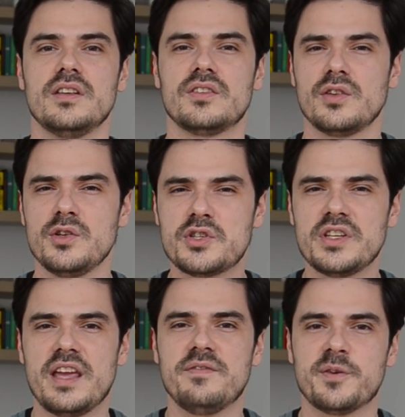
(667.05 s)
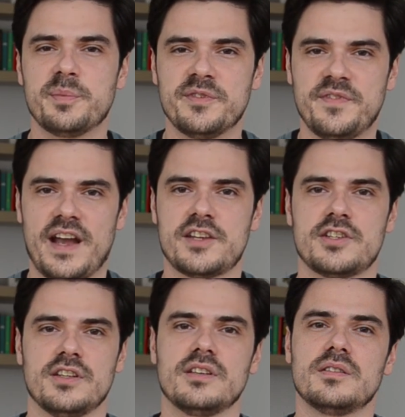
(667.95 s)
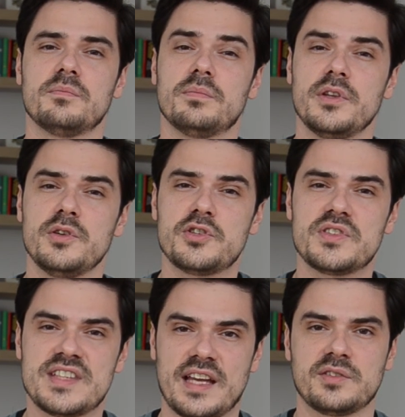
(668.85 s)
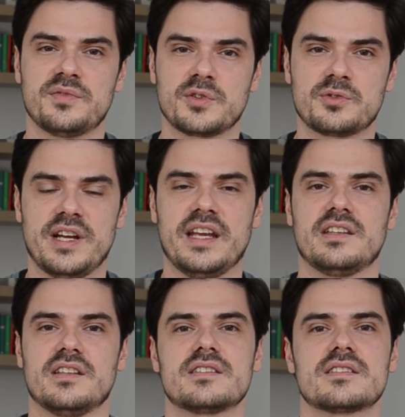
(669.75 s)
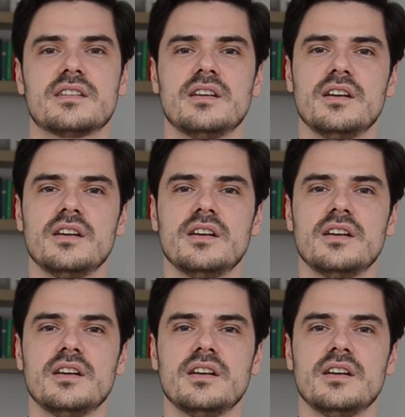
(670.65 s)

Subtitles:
So you should aim for perfection, but you should settle for greatness.